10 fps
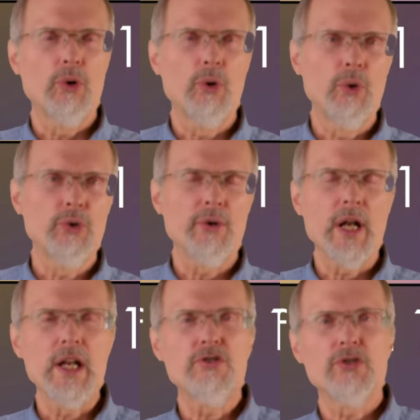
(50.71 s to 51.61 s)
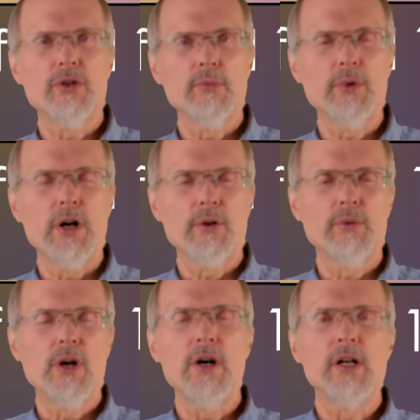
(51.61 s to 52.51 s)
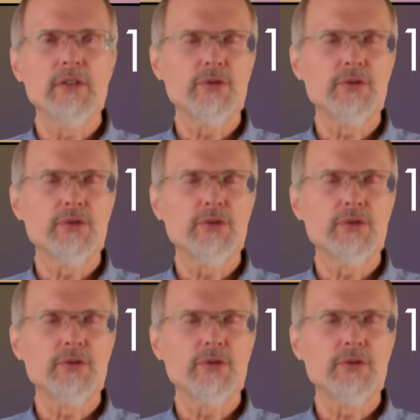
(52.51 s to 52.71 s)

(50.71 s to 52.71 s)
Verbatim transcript: old or ancient are, are wrong.